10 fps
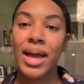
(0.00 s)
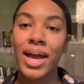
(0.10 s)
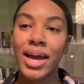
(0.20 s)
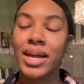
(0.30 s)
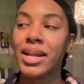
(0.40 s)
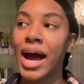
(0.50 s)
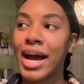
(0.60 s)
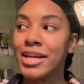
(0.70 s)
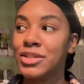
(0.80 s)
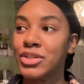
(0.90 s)
And
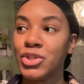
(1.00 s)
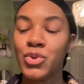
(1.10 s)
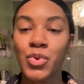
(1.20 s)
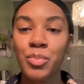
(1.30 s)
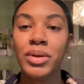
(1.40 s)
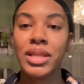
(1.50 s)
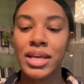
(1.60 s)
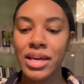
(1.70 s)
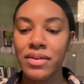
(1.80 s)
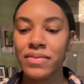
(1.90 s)
I do
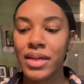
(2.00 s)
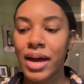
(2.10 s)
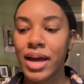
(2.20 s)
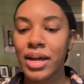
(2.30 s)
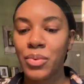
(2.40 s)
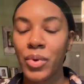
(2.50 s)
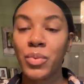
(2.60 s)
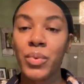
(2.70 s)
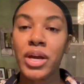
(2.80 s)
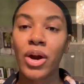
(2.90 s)
believe that
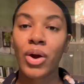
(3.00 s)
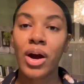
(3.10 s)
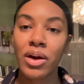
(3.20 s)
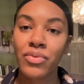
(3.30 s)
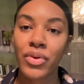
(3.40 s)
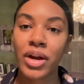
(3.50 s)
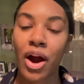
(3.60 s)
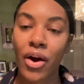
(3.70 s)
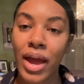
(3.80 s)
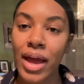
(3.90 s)
when we are covering
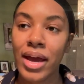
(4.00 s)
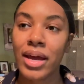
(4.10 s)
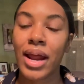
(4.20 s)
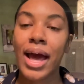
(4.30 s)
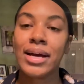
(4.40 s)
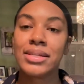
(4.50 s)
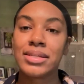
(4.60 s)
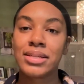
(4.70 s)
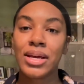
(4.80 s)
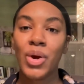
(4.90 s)
our head
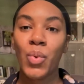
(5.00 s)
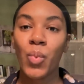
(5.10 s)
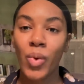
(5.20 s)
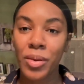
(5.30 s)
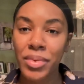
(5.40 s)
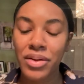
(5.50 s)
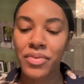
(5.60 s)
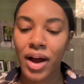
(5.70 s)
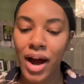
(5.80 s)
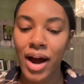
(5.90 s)
as women
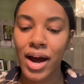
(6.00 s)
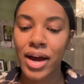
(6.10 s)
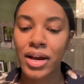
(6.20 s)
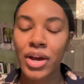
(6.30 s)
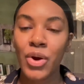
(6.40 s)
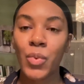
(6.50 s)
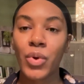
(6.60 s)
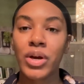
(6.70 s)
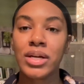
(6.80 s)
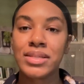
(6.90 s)
of God,
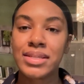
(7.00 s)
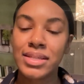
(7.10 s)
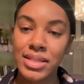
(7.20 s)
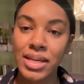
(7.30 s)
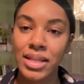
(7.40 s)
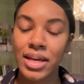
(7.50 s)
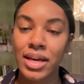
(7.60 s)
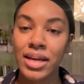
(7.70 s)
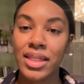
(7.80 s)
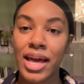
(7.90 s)
we're
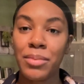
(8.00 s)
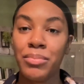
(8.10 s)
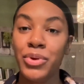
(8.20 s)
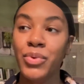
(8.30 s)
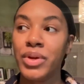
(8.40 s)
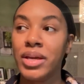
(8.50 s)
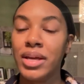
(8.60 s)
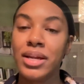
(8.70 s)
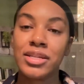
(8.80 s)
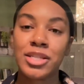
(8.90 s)
concealing that beauty
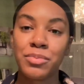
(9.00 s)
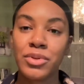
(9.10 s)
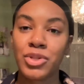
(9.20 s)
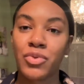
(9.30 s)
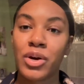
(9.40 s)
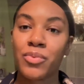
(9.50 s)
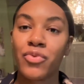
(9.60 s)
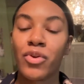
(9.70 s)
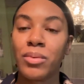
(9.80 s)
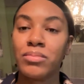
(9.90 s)
in the spiritual realm
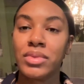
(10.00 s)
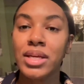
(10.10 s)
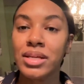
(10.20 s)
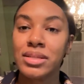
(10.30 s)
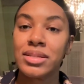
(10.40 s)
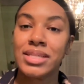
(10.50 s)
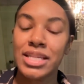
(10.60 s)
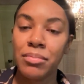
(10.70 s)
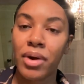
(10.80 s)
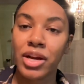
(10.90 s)
from these
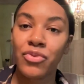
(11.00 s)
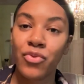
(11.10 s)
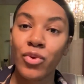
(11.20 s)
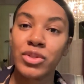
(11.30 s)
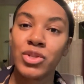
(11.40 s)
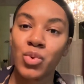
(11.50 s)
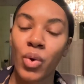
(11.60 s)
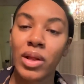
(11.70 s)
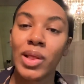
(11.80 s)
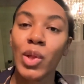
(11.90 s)
demonic forces who
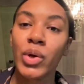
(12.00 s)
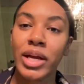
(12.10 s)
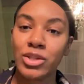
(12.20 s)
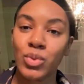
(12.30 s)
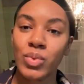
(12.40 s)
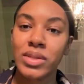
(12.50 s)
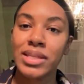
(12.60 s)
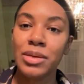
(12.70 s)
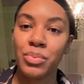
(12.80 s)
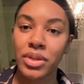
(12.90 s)
are looking to
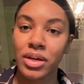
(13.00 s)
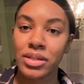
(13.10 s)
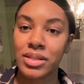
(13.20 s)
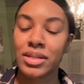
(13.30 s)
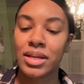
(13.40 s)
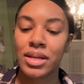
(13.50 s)
sleep with us.